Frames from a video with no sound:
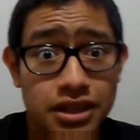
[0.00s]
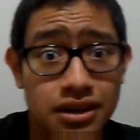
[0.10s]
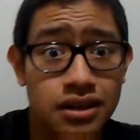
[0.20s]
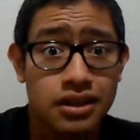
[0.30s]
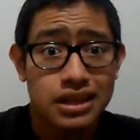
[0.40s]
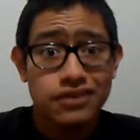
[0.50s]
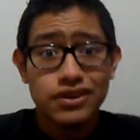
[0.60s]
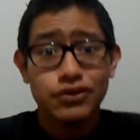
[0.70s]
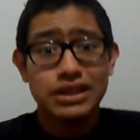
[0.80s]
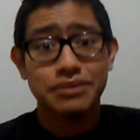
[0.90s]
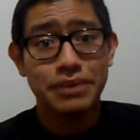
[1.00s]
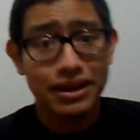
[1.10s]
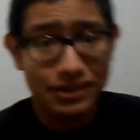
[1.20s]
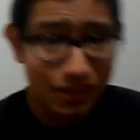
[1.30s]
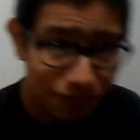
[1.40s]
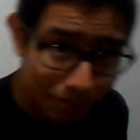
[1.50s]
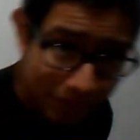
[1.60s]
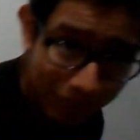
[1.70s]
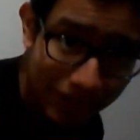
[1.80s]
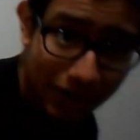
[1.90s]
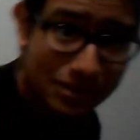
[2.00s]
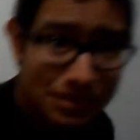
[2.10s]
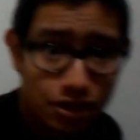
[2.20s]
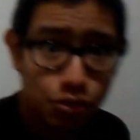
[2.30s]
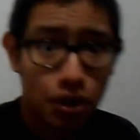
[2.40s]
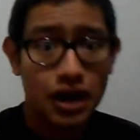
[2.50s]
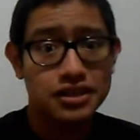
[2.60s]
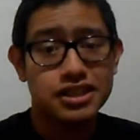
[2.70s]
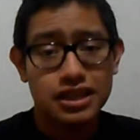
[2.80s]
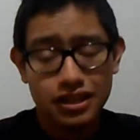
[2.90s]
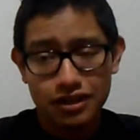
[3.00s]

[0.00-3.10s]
I mean, even with the amount of people that still watch.